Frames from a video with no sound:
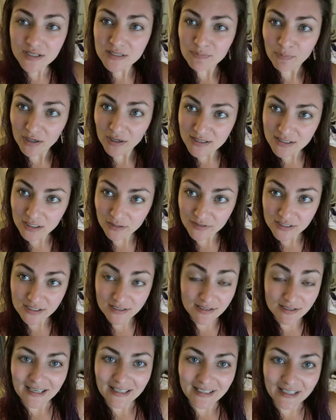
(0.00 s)
the spa
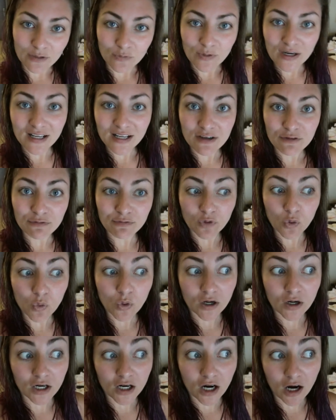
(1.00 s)
services and get ready
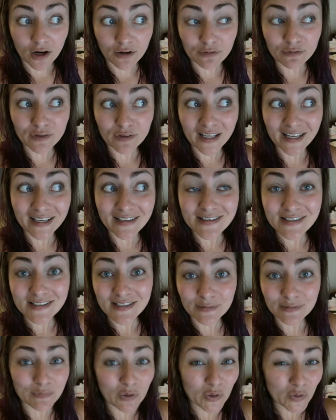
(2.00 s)
for our flight
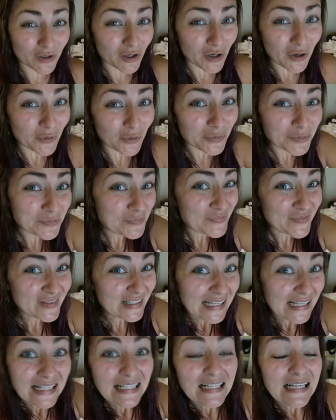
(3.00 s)
tomorrow.
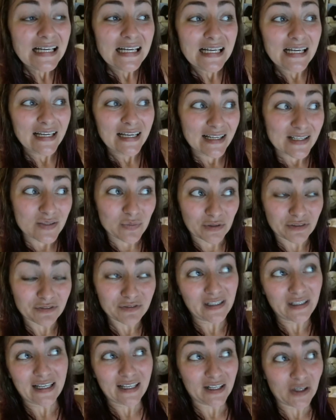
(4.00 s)

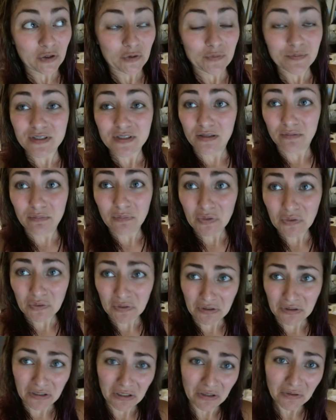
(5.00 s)
Flying home
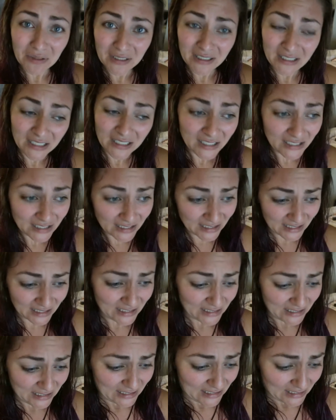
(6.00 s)
tomorrow.
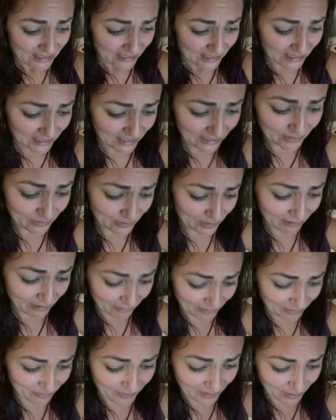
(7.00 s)
I don't know how
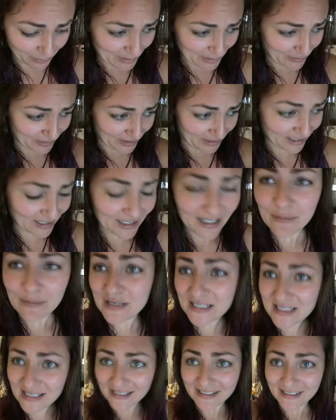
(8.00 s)
I feel about it. I'm
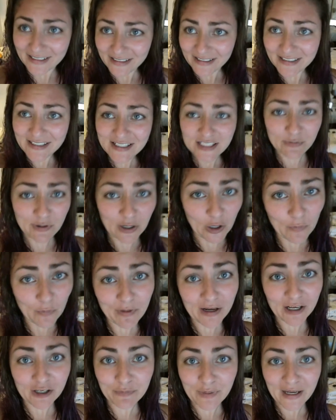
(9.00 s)
excited to be home in
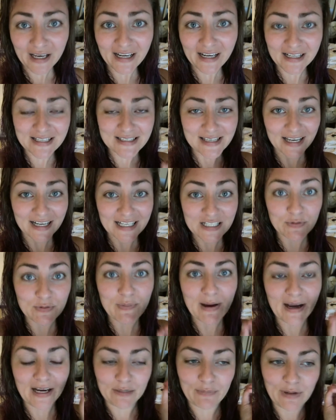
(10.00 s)
my own bed, excited to be
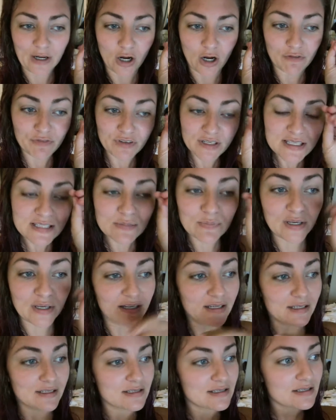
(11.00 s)
back in my office
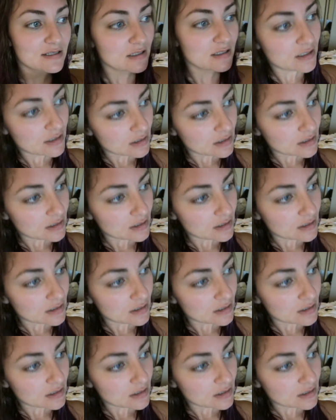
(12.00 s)
because,